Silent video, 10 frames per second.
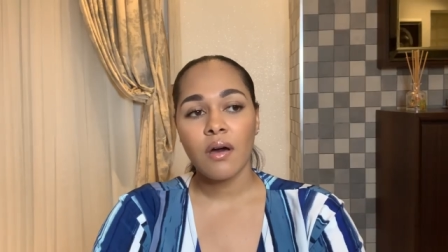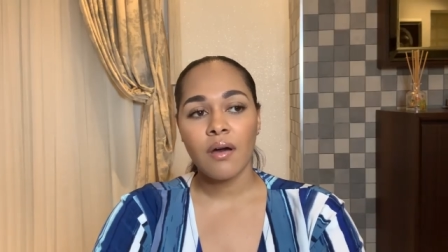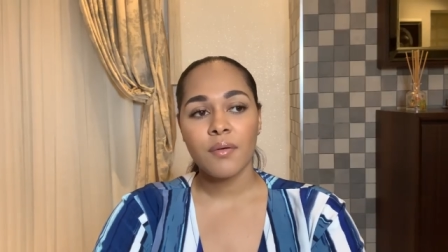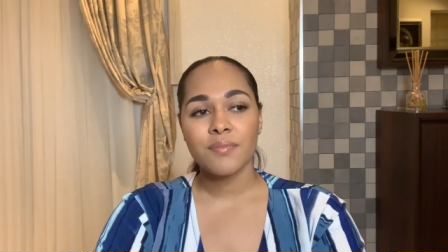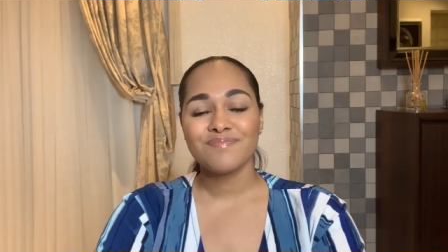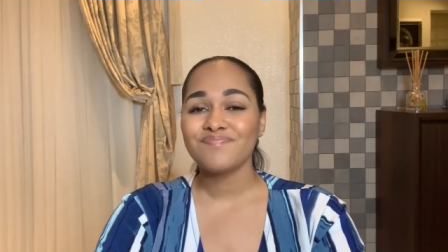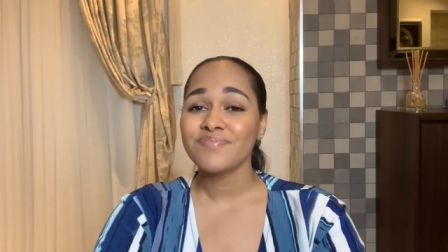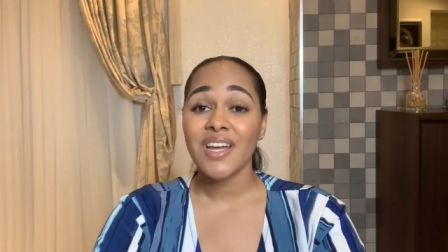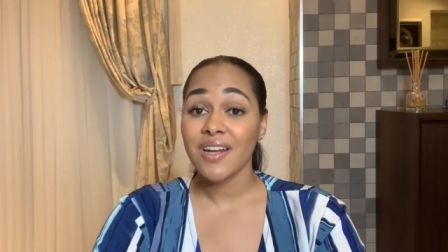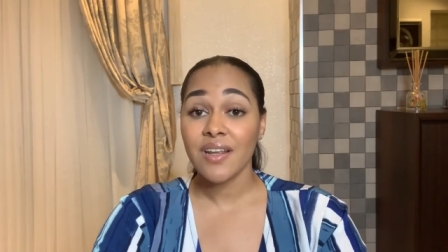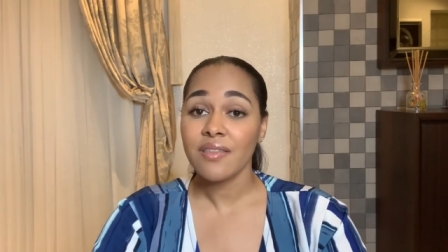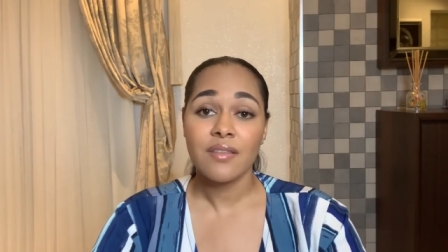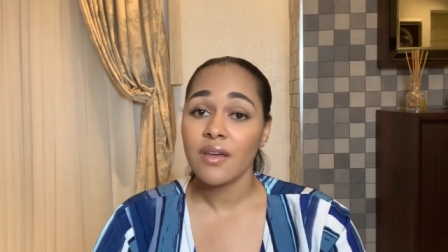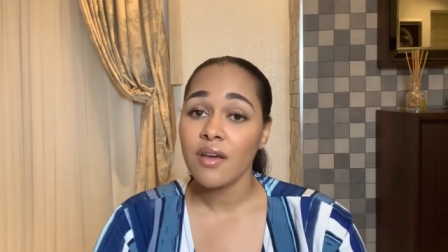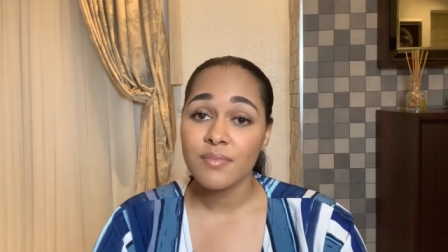um, and anything
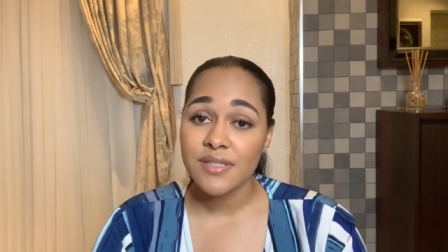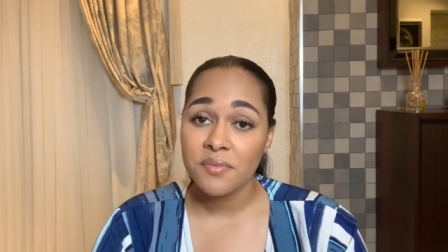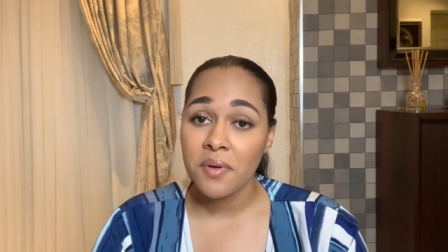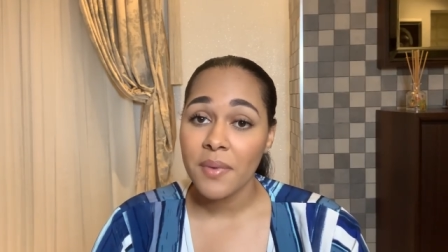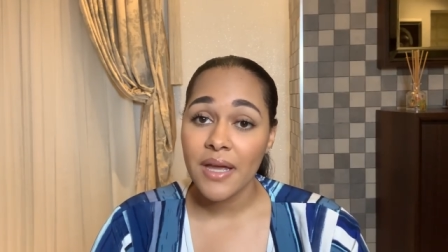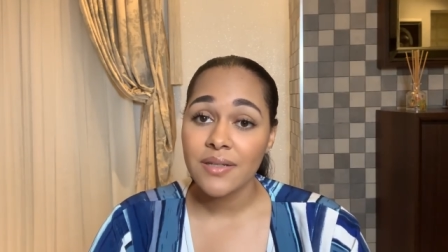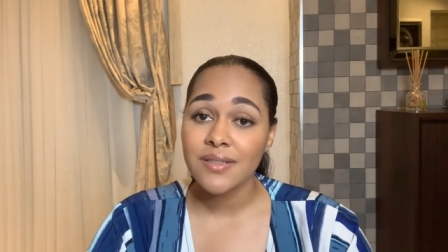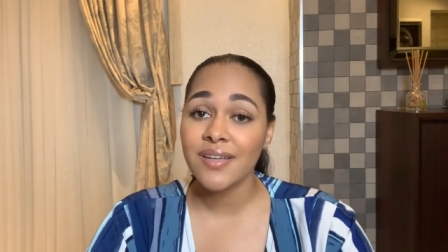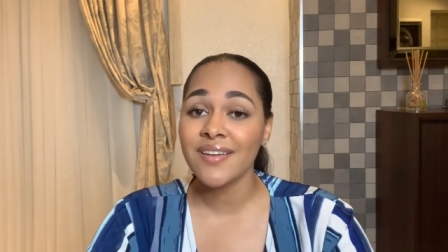that comes to my mind.